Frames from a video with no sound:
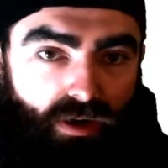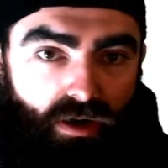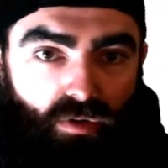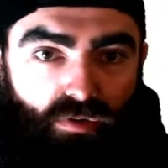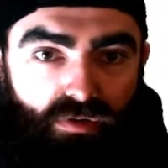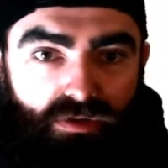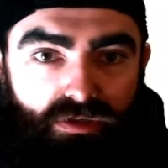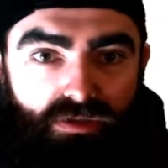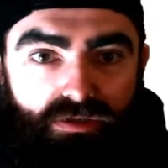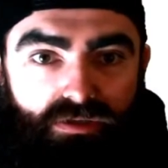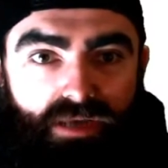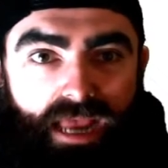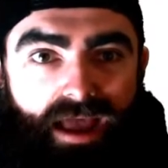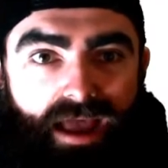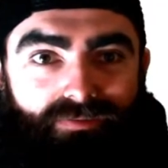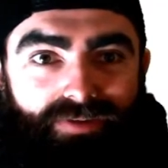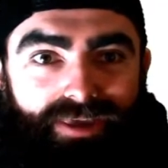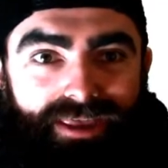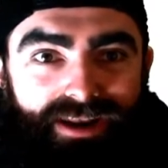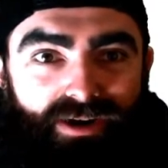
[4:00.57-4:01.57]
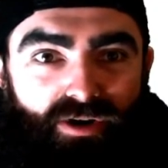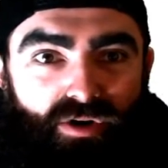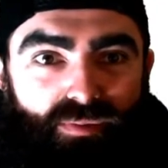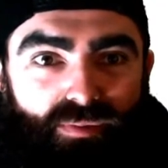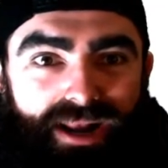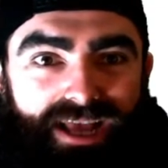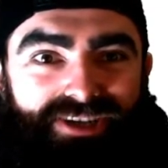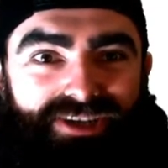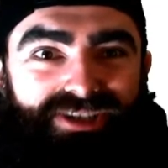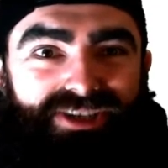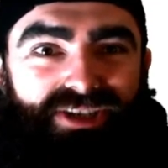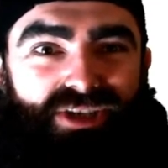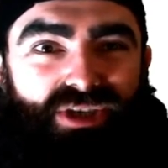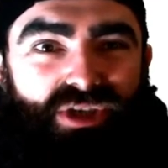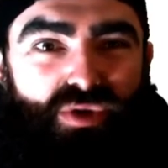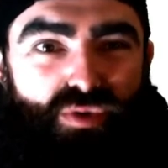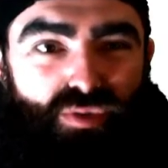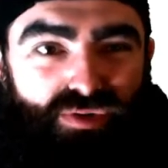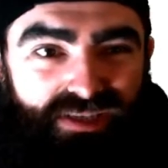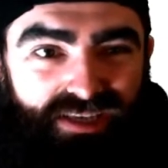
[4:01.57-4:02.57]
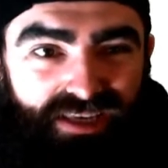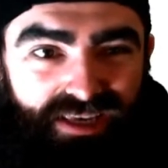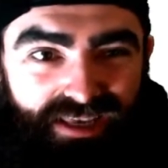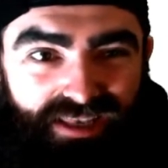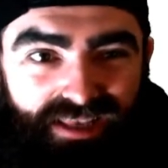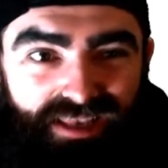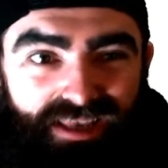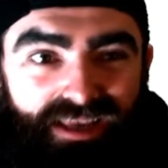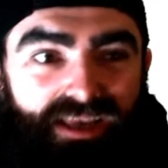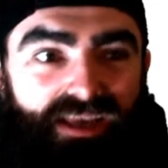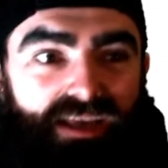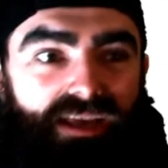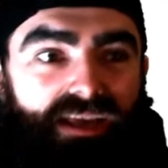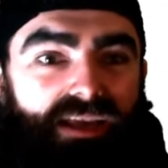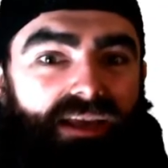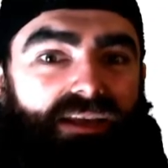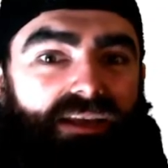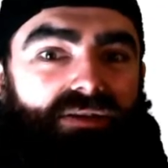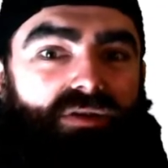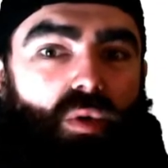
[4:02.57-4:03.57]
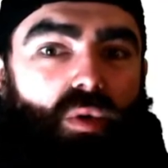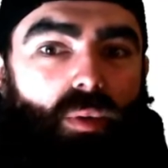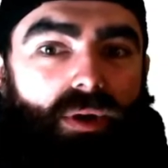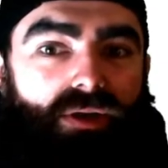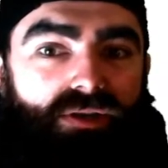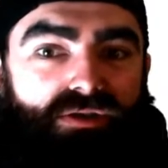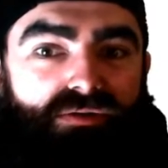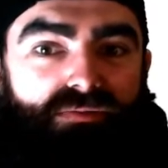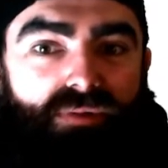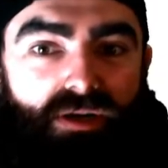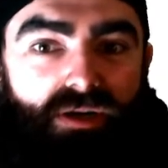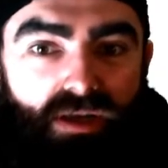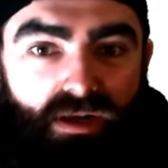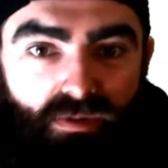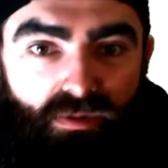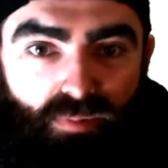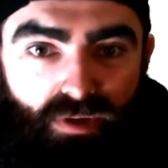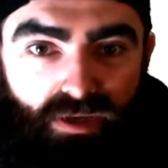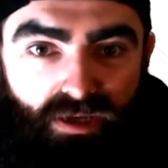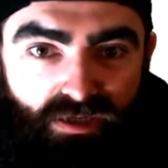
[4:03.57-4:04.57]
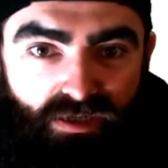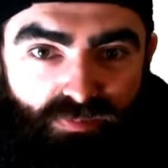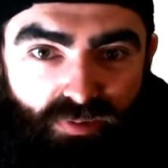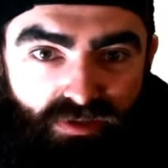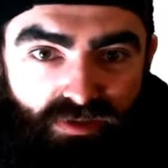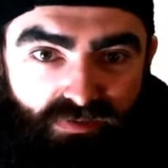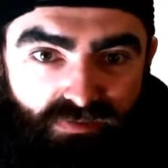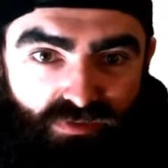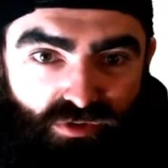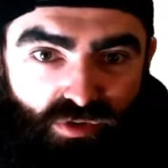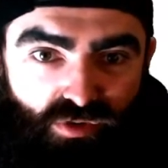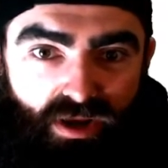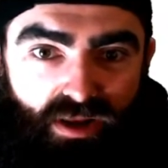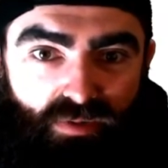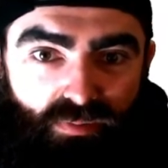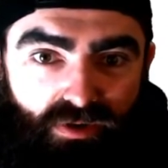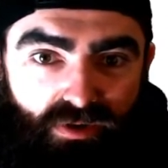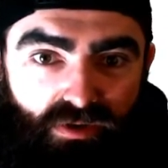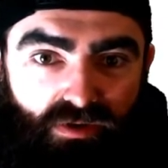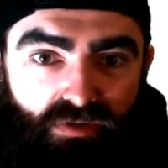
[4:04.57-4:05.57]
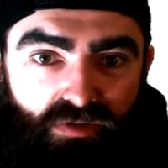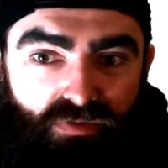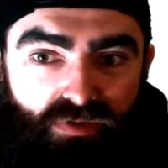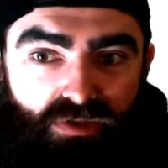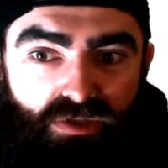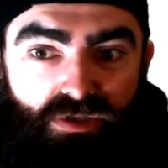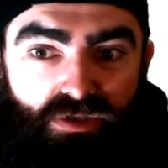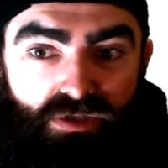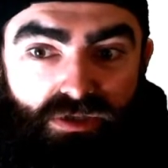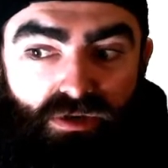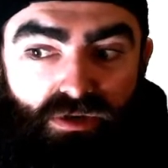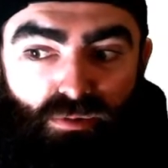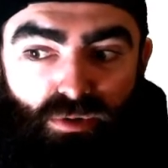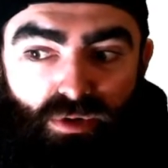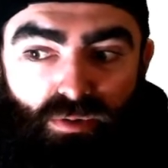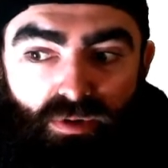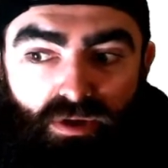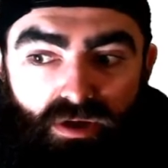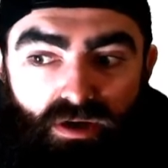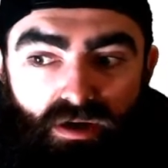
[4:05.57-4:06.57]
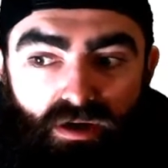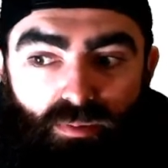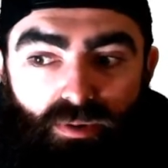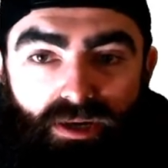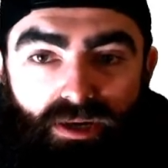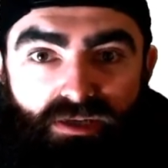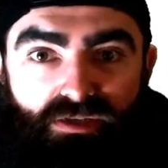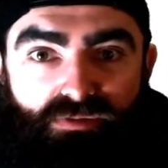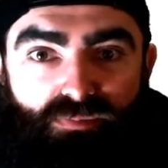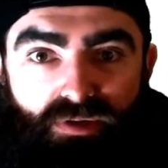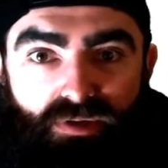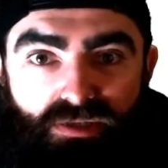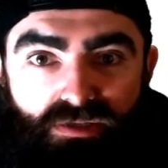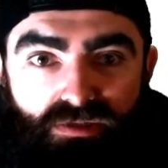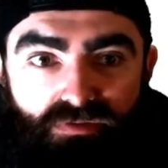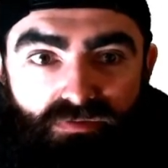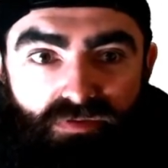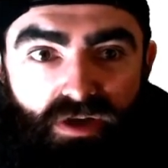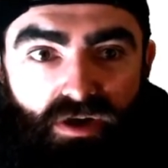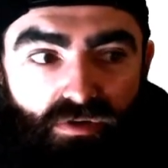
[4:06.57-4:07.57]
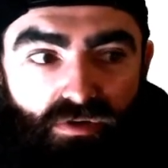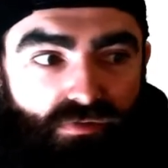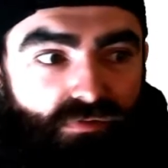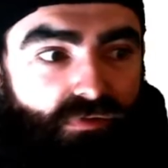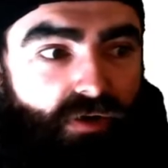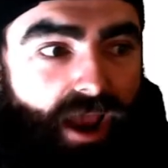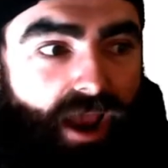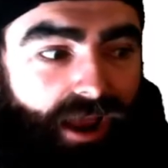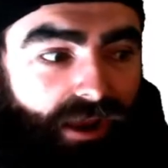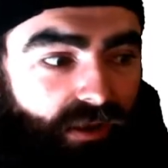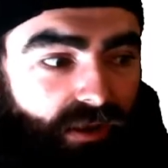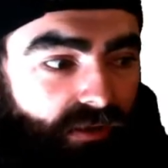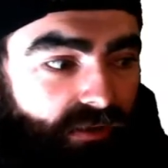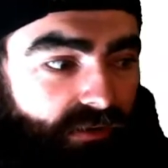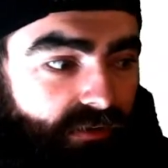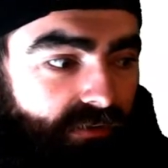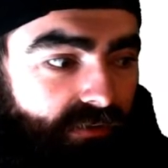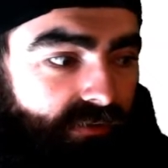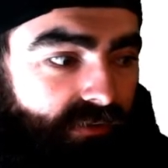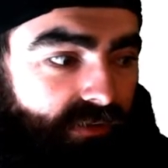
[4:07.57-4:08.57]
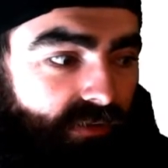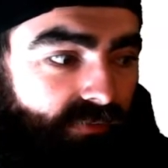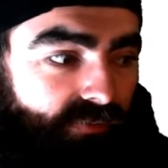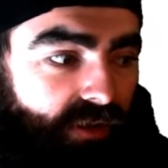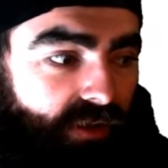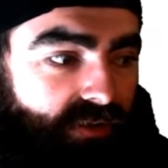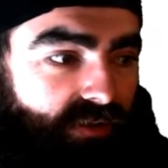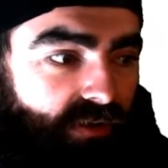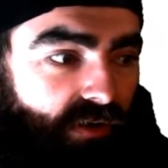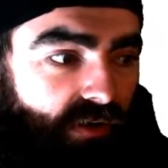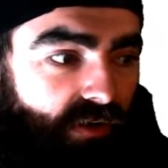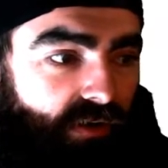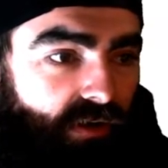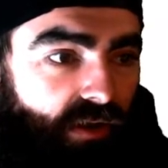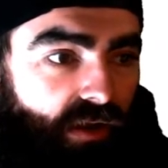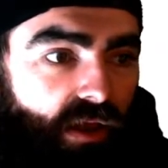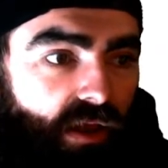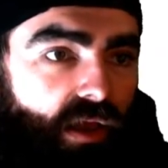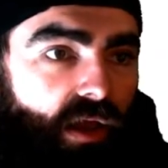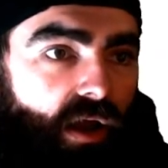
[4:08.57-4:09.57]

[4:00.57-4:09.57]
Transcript: but not only having it at home, but actually using it. Don't waste your money on a big expensive treadmill if it's just going to become an expensive coat rack. So that's our